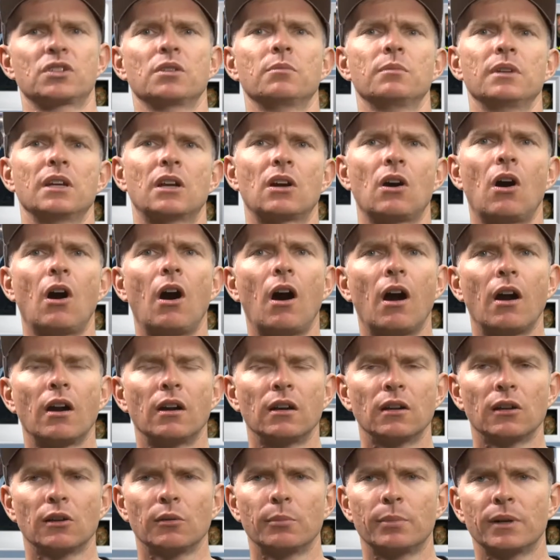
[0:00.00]
Jimmy Carr a
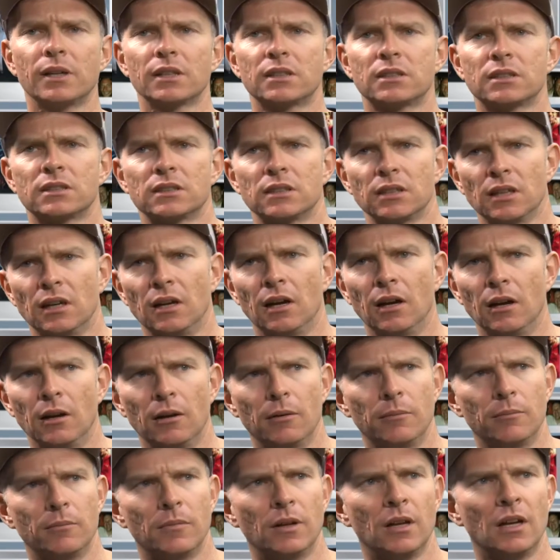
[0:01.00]
little bit.
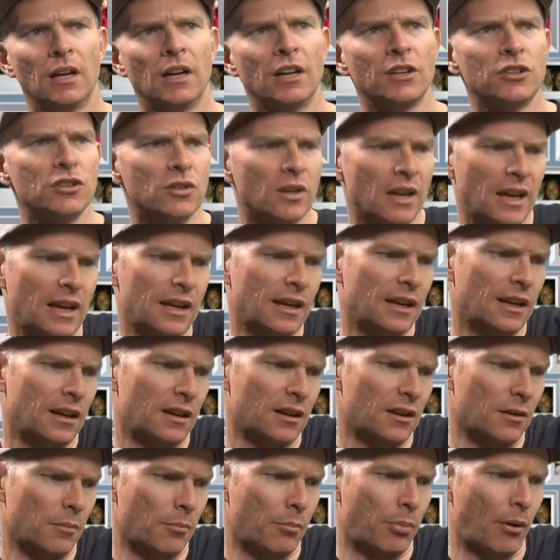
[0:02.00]
Um, you're hanging
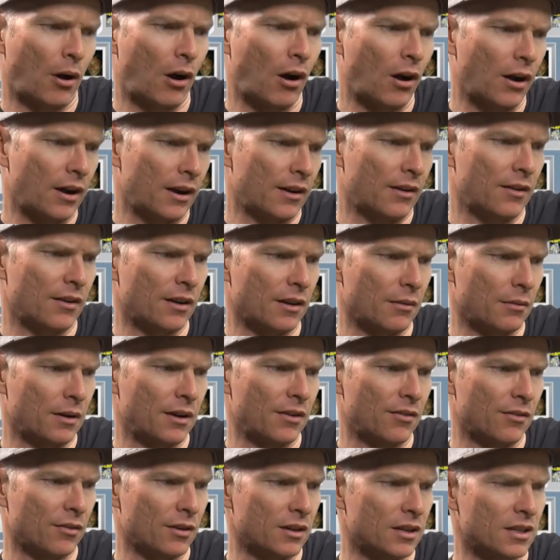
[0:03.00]
out in a bar area where
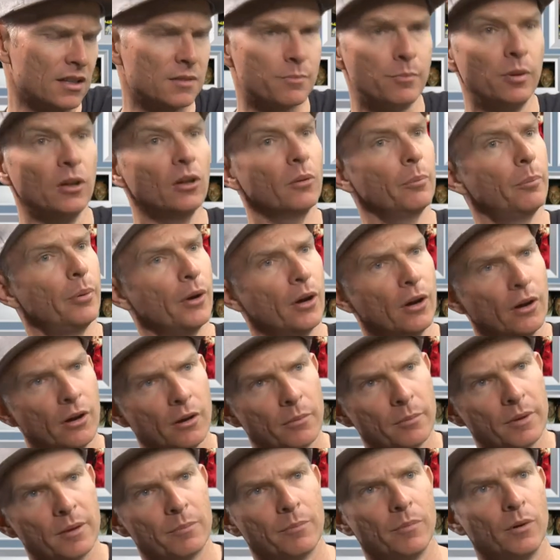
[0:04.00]
everyone is. Bill Burr,
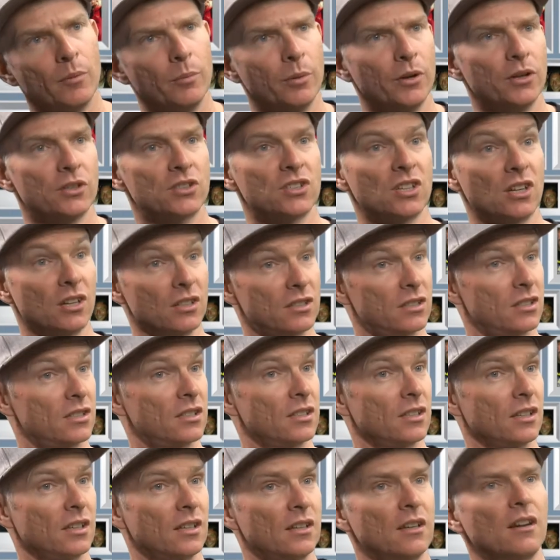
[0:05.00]
met Bill Burr. So it's
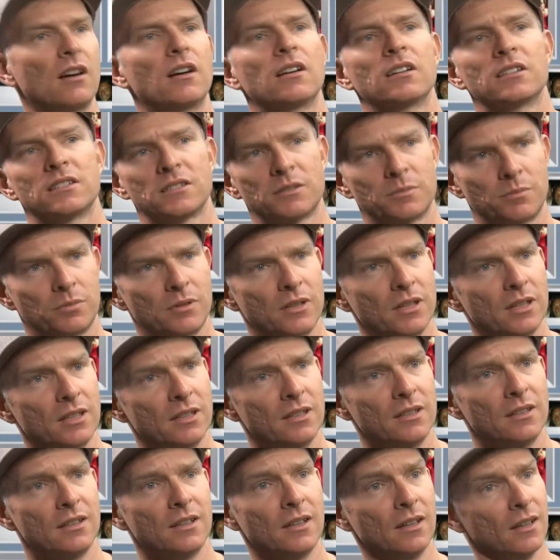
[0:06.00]
like, yeah, it's
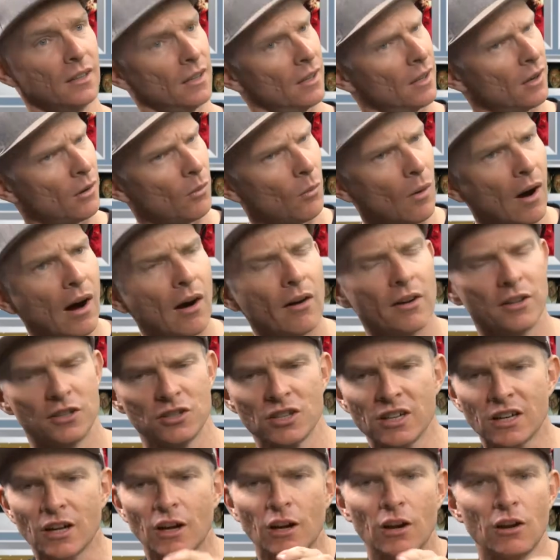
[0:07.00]
pretty wow. And
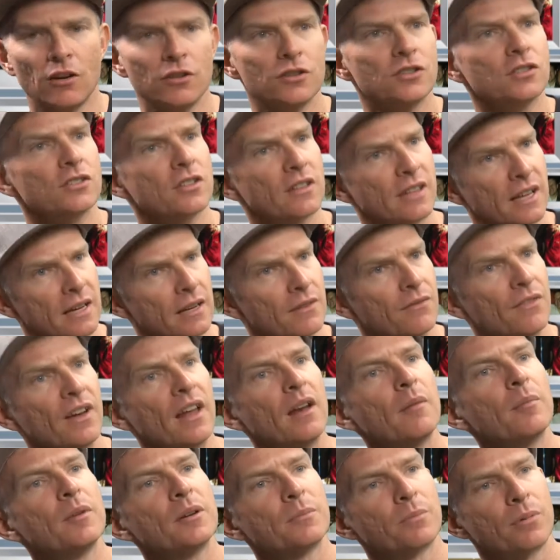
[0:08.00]
you're close to their
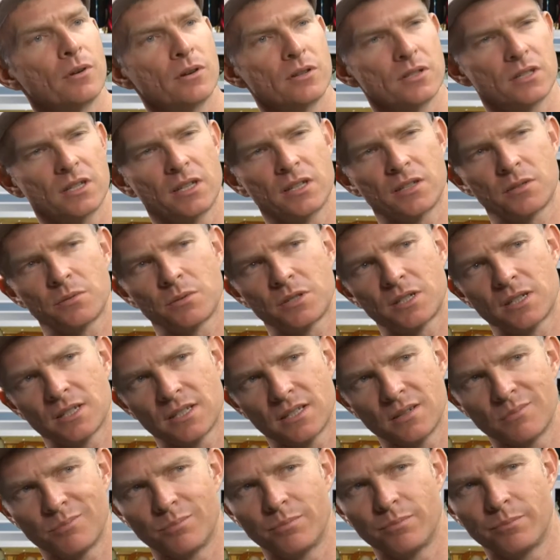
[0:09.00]
development process, which is
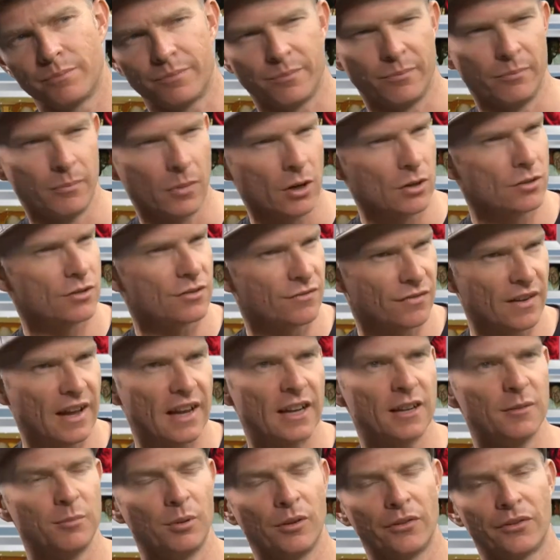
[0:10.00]
the most
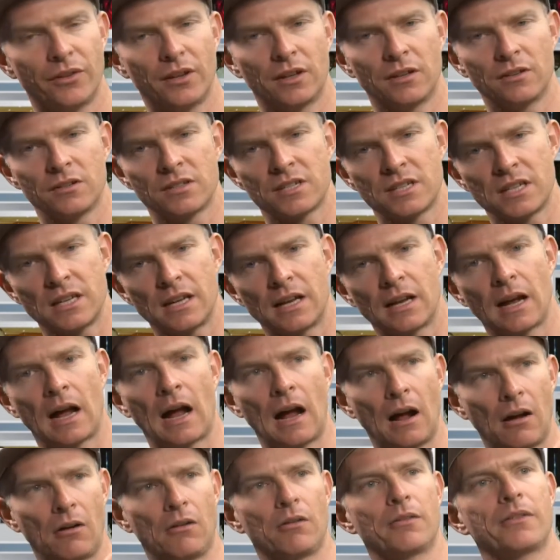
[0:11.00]
valuable thing is seeing
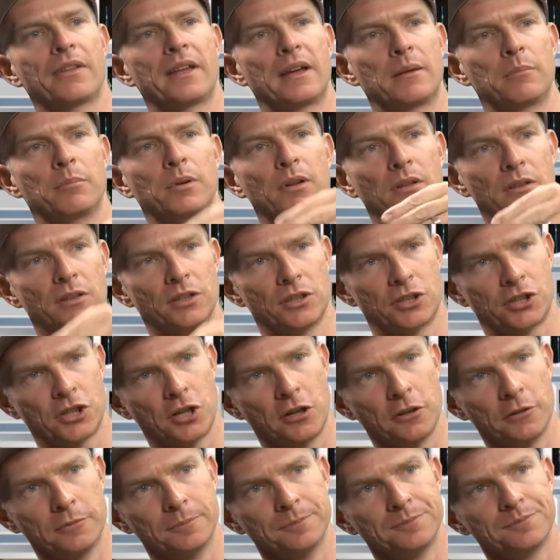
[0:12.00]
how they build a
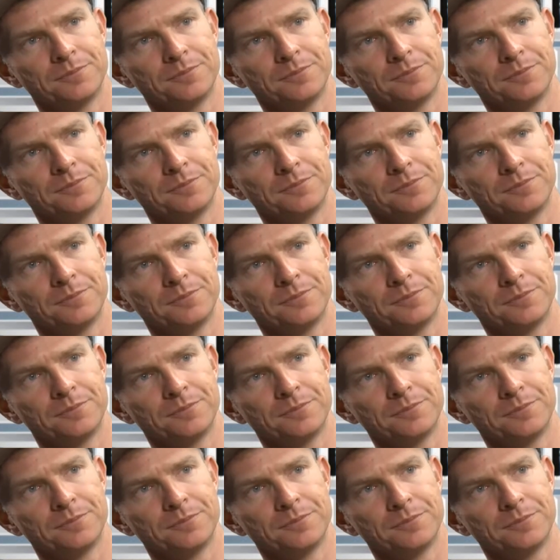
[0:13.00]
show.